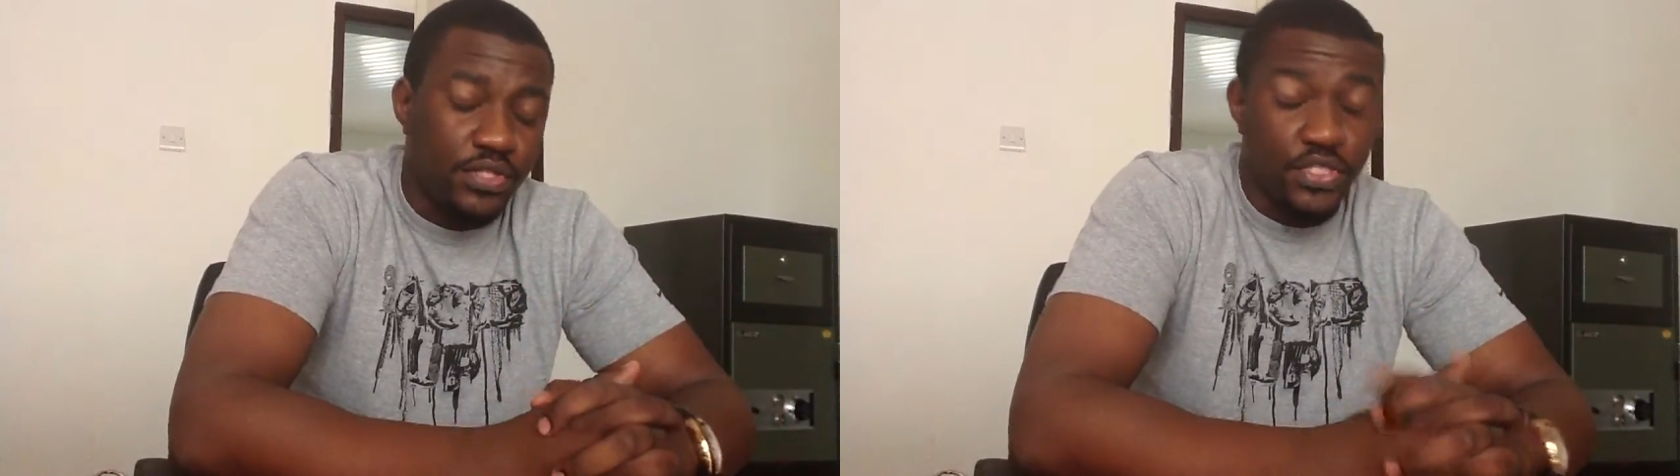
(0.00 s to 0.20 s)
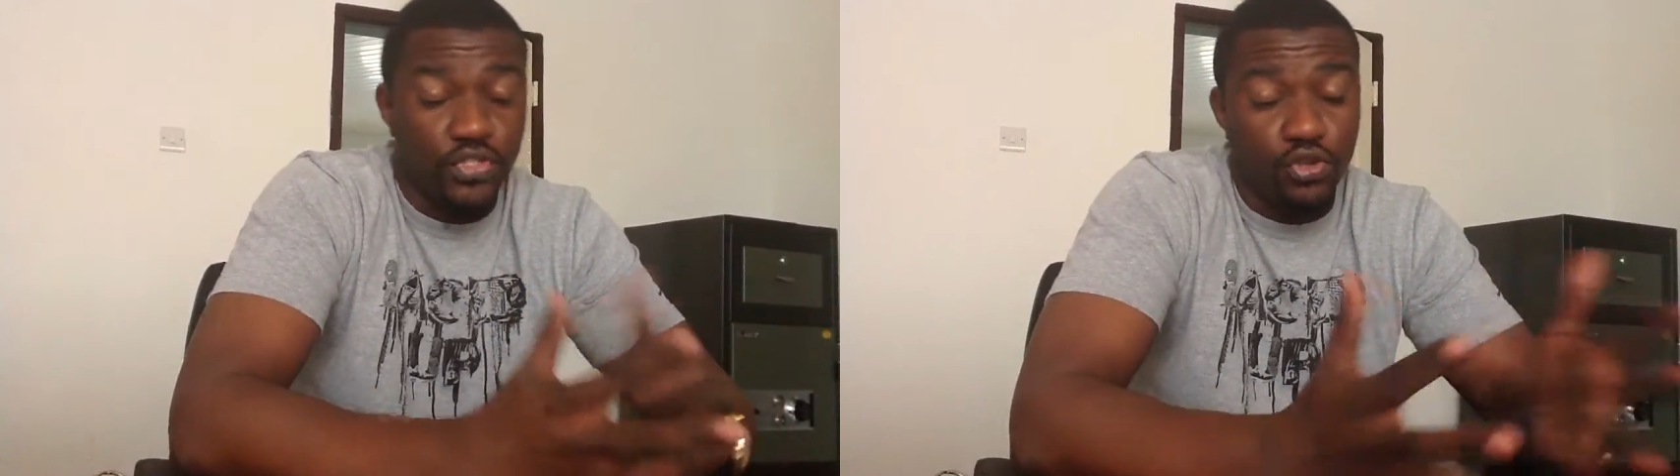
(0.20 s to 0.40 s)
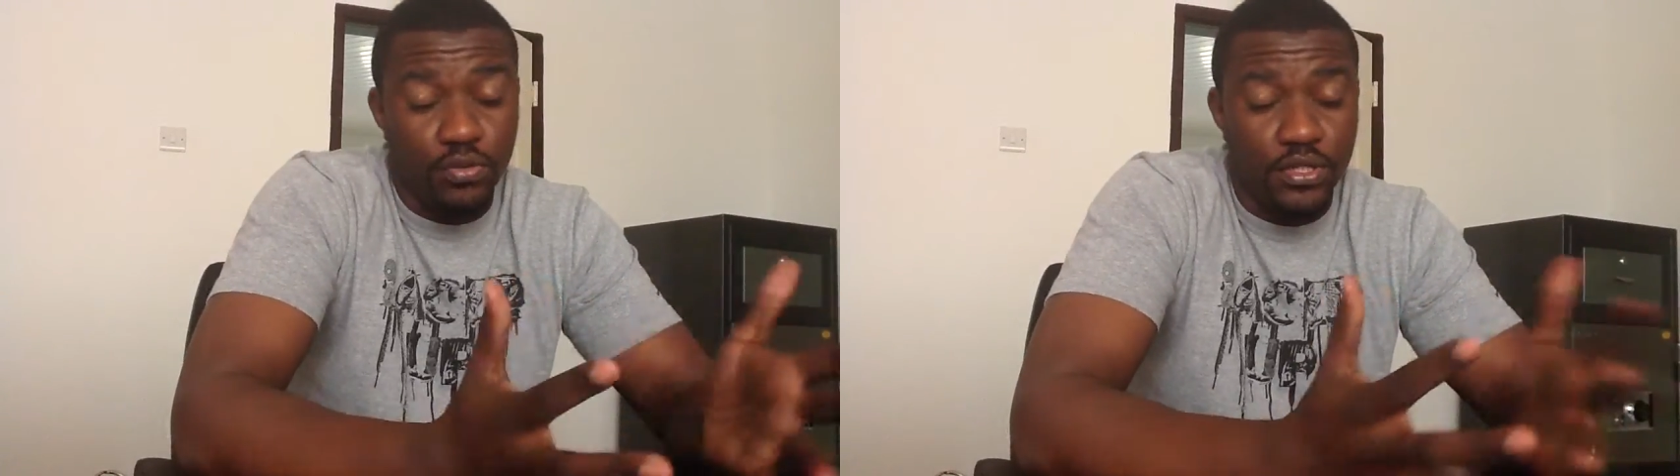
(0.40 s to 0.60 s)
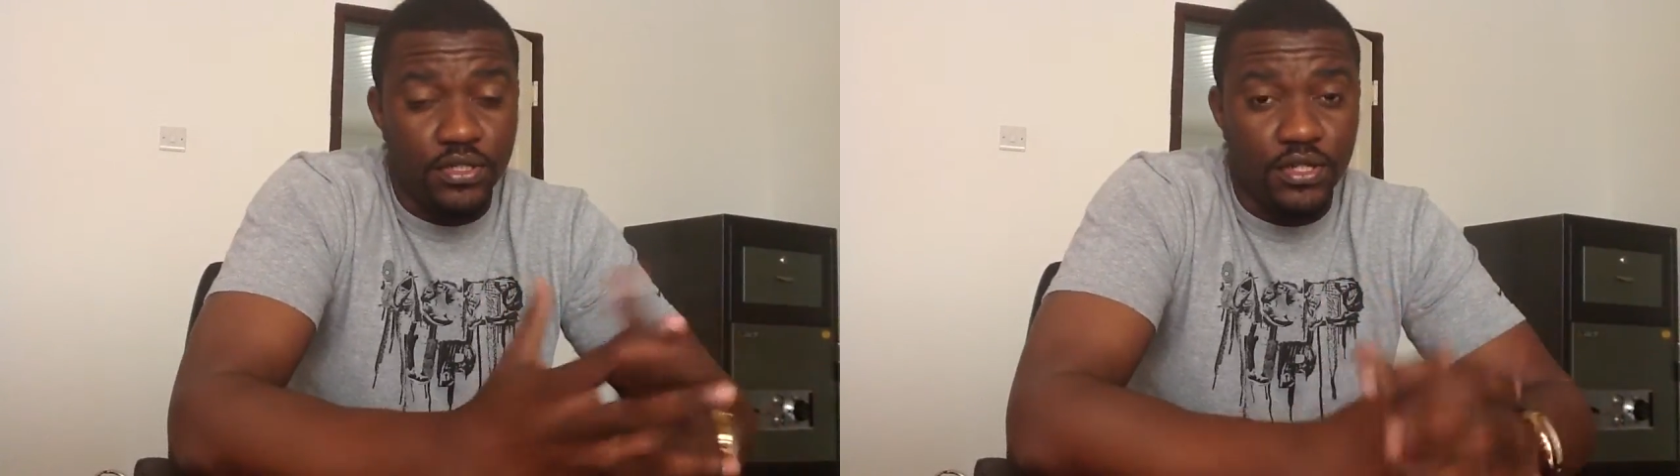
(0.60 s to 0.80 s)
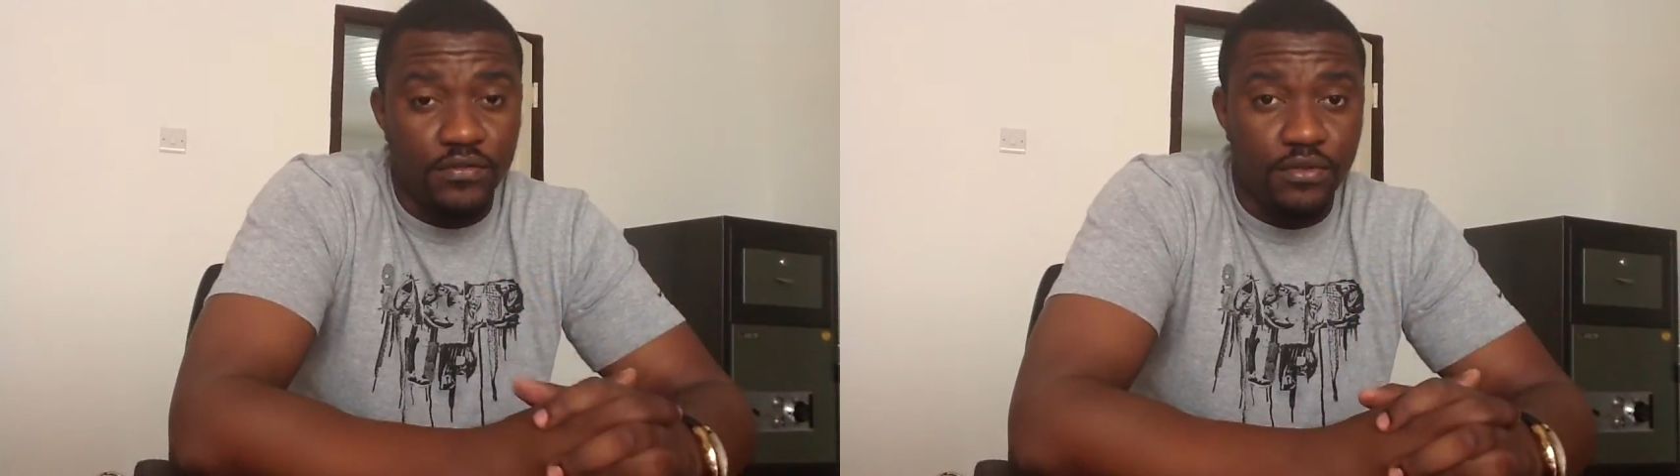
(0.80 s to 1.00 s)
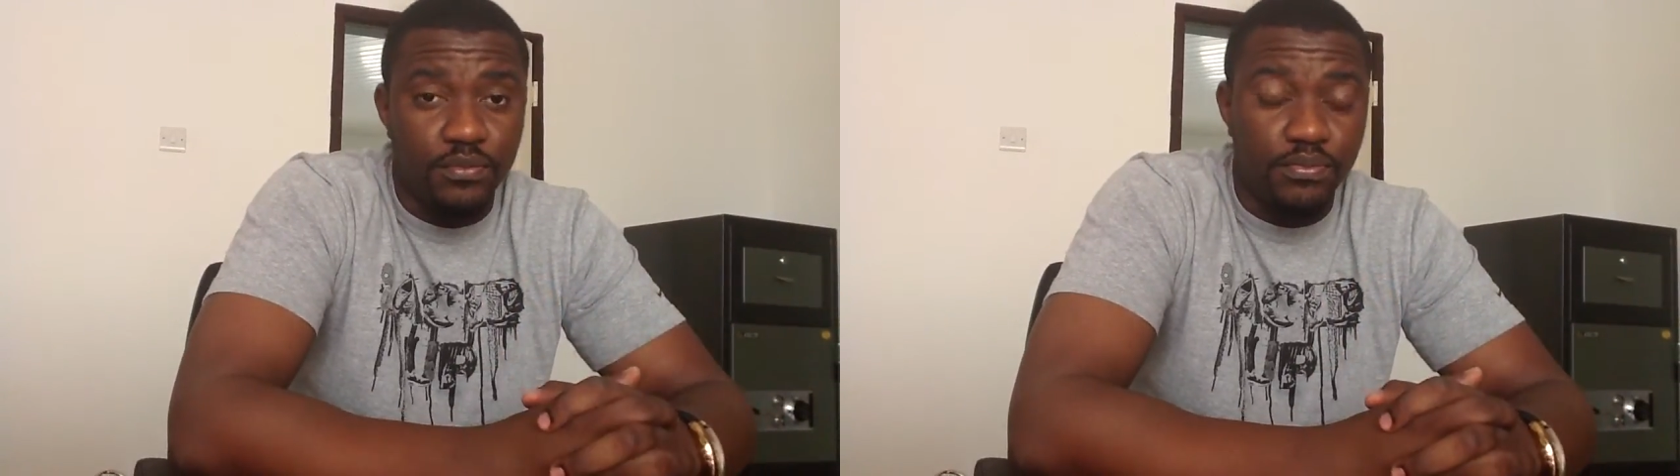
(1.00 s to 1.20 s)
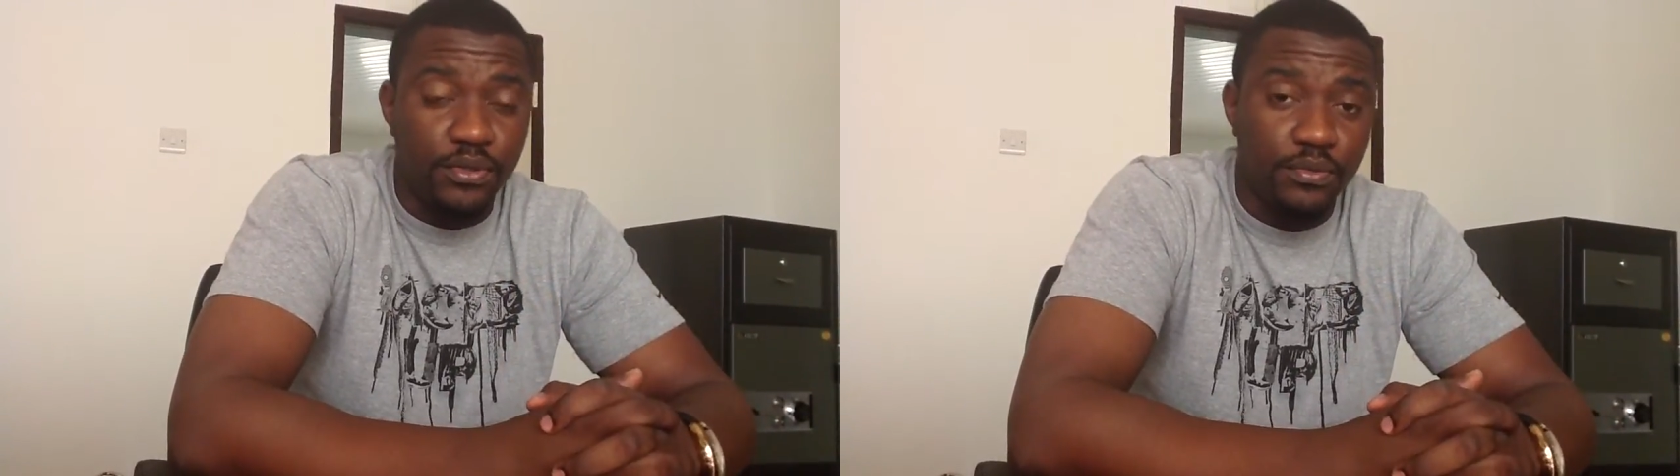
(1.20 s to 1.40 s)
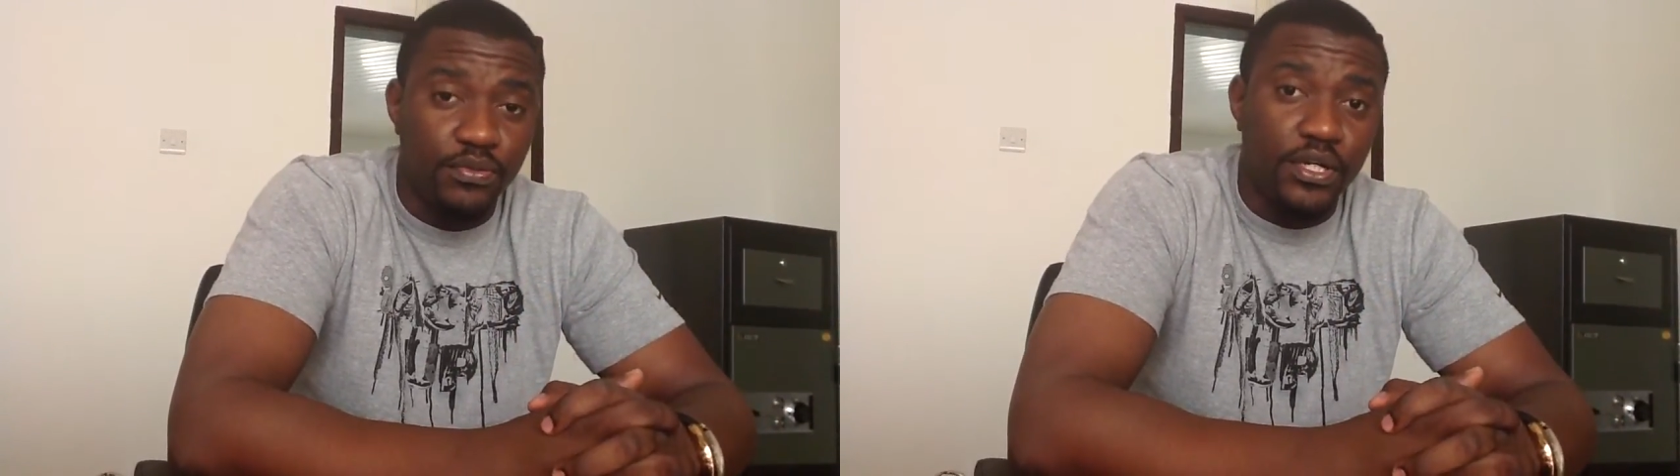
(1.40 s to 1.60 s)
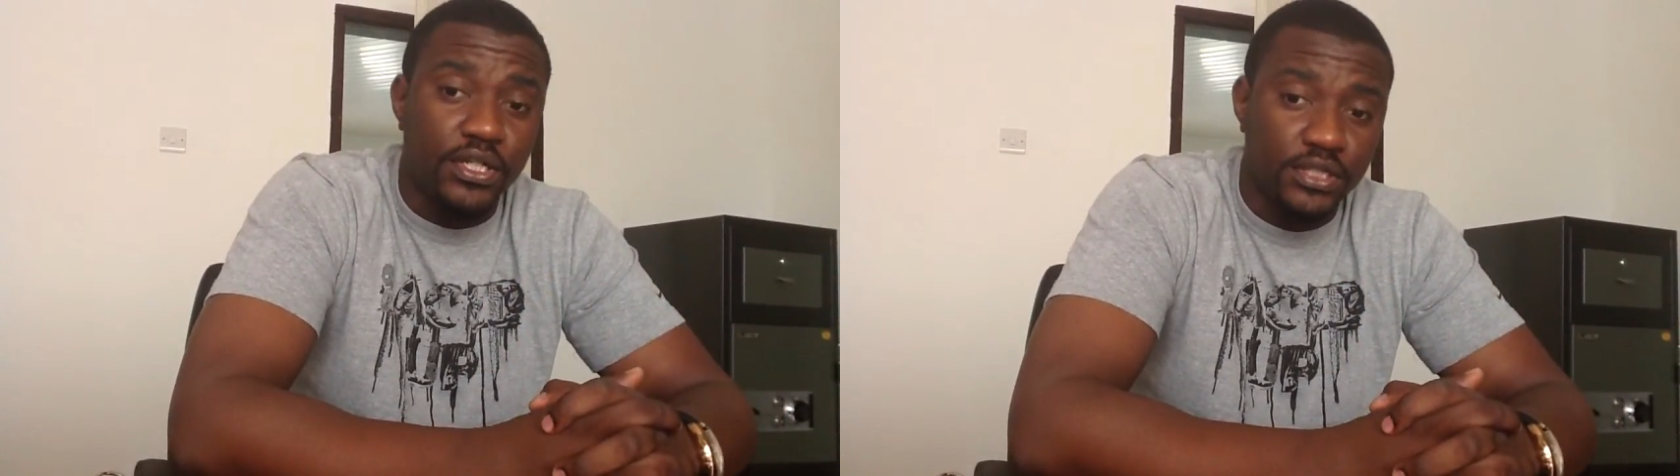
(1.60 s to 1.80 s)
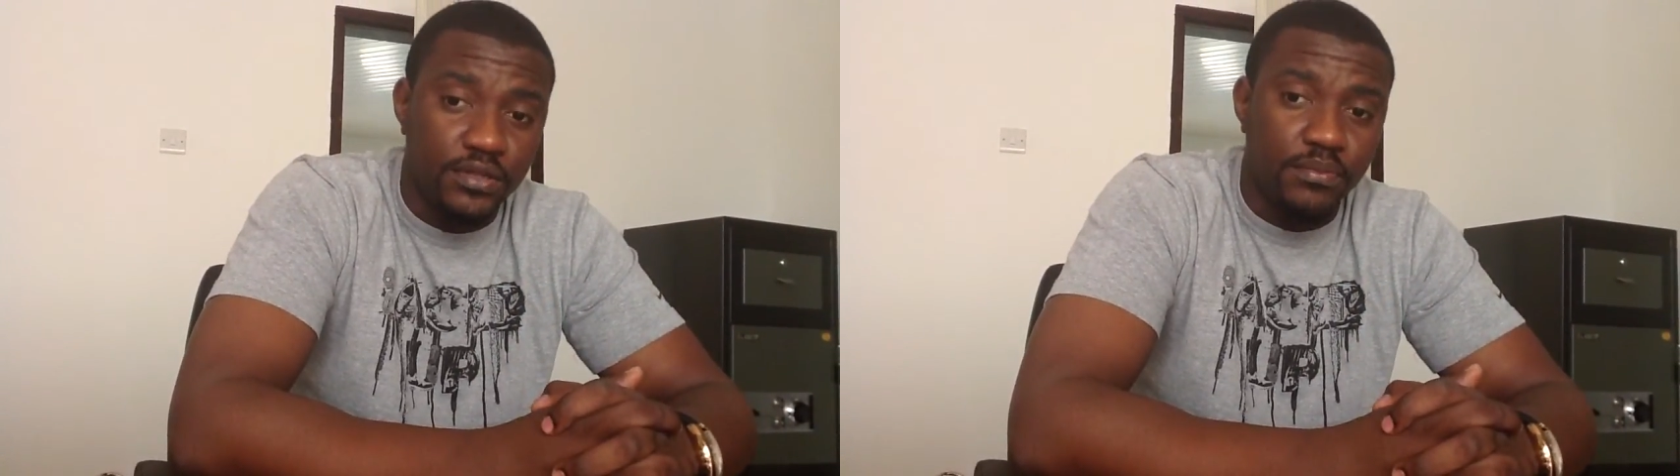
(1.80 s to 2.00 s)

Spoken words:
is normal in every production.